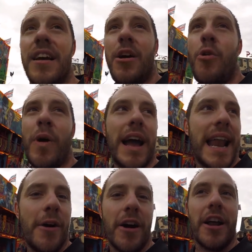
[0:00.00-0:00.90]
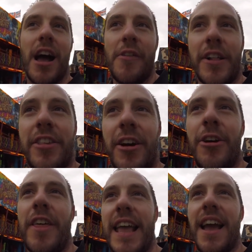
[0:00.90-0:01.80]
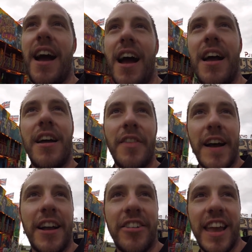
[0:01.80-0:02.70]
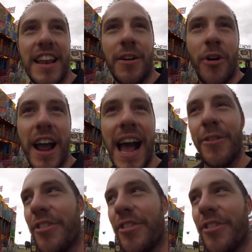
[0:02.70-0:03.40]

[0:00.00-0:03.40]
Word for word: was we are now going over to the uh, the casino royale